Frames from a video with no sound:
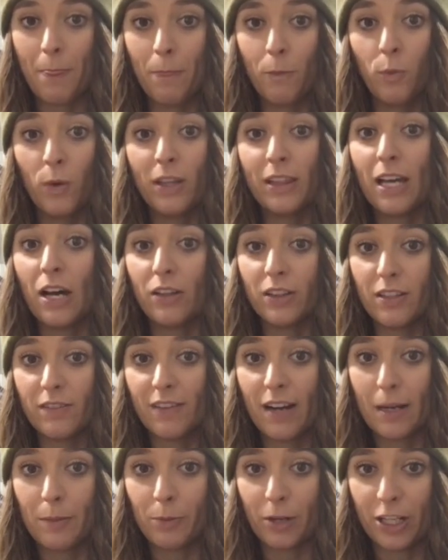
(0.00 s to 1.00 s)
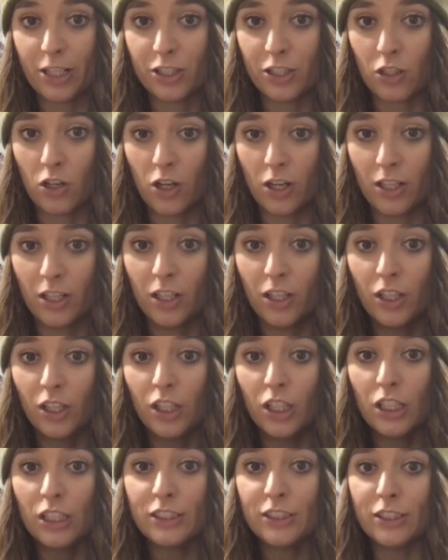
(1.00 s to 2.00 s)
without the vibration on.
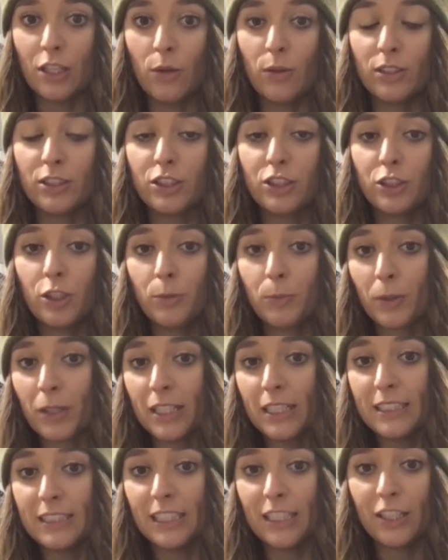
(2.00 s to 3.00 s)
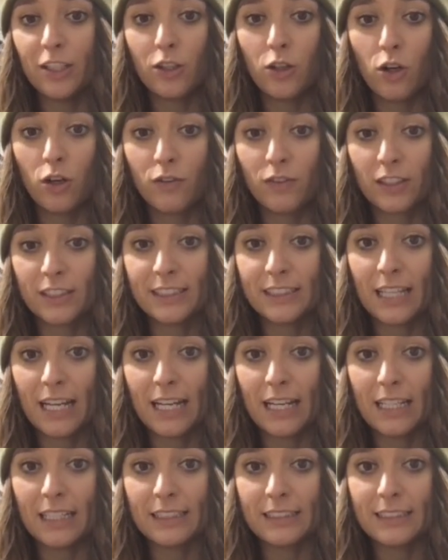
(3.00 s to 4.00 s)
So it's super easy to go over
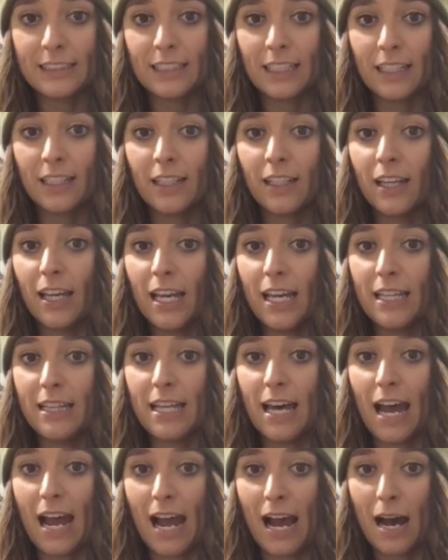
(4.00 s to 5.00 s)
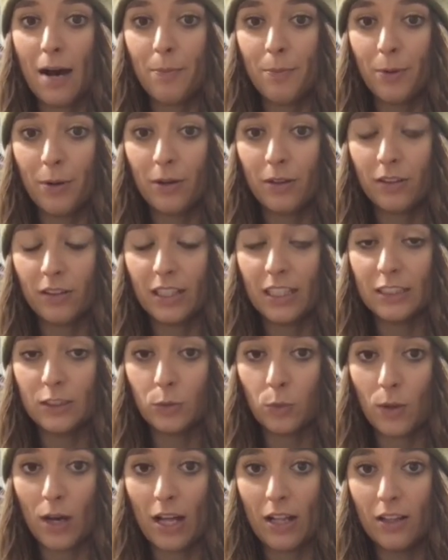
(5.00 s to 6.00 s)
settings in the app as
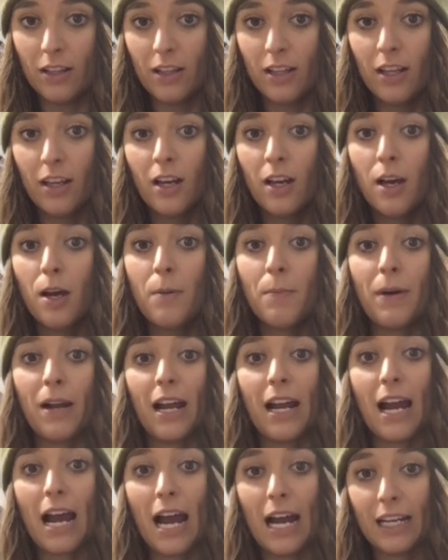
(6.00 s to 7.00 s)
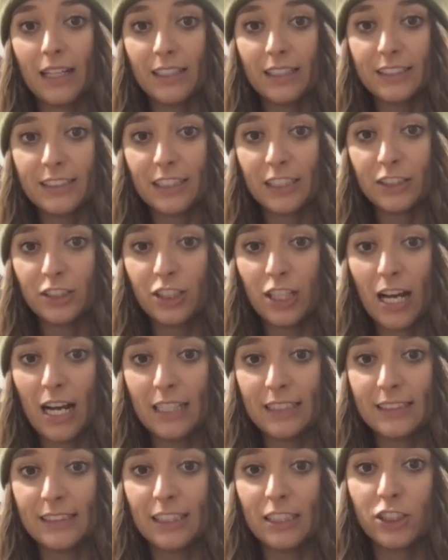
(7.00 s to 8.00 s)
well, but I highly
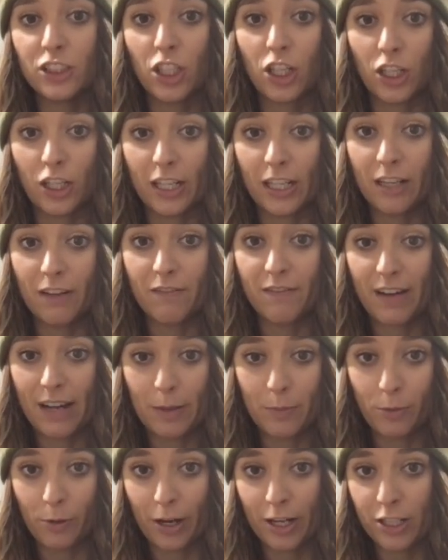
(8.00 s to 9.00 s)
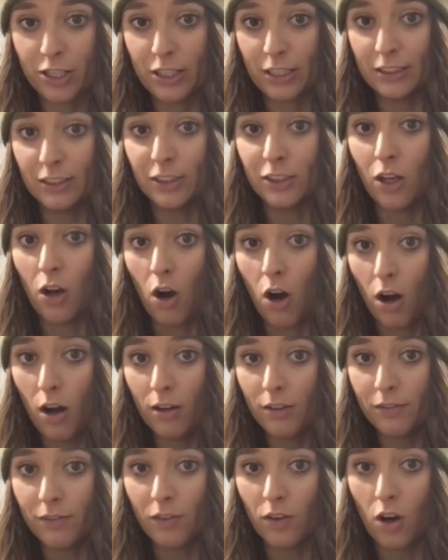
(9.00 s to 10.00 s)
suggest turning vibrations
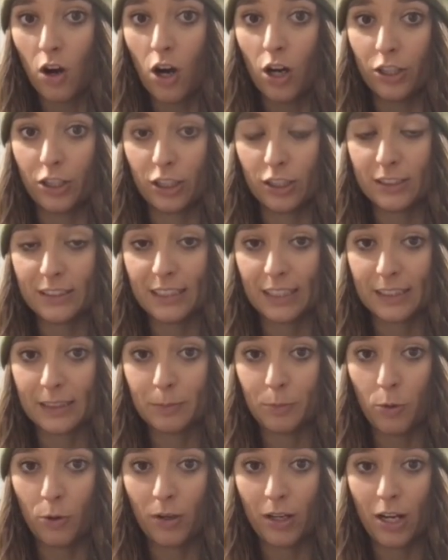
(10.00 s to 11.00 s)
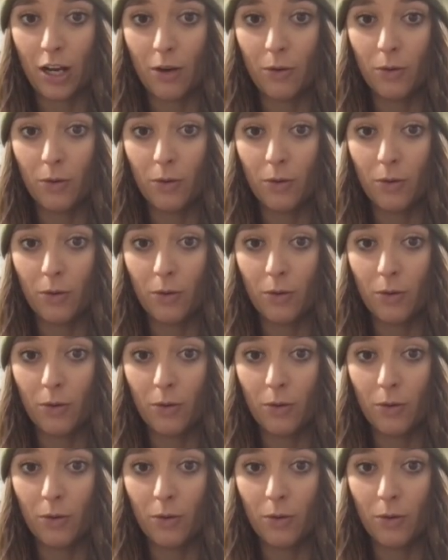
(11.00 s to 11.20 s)
off on your 6.0.